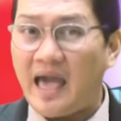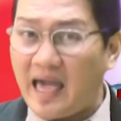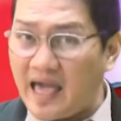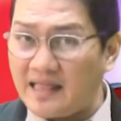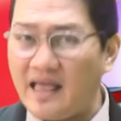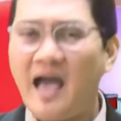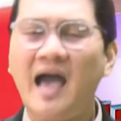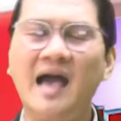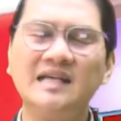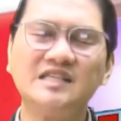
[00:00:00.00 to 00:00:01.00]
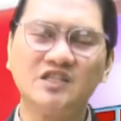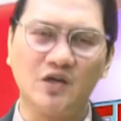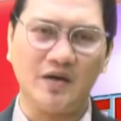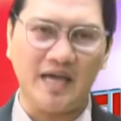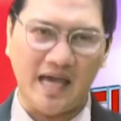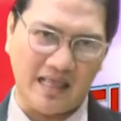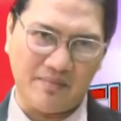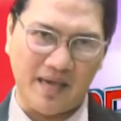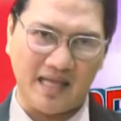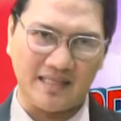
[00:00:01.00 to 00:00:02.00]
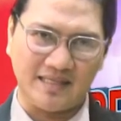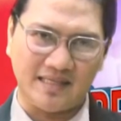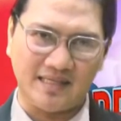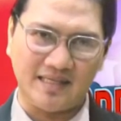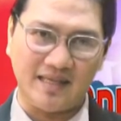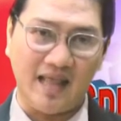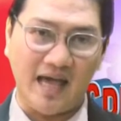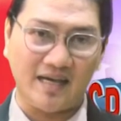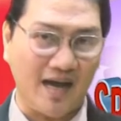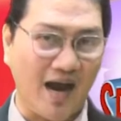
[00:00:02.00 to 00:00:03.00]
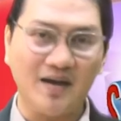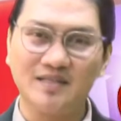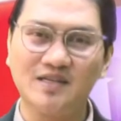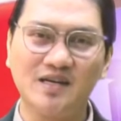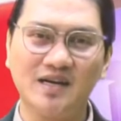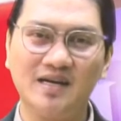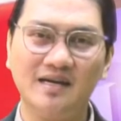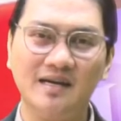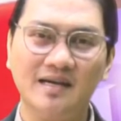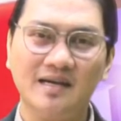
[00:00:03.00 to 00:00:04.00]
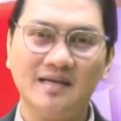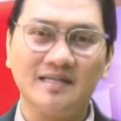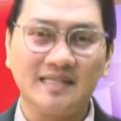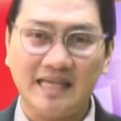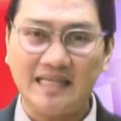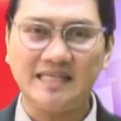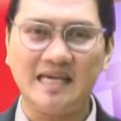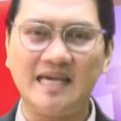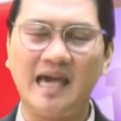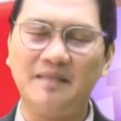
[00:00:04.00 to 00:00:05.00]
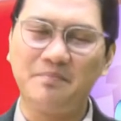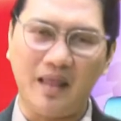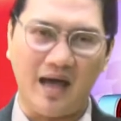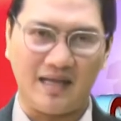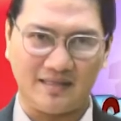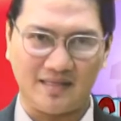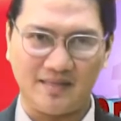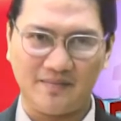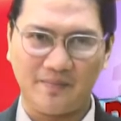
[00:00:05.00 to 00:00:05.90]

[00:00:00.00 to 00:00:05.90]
and has story elements like character, setting, and plot.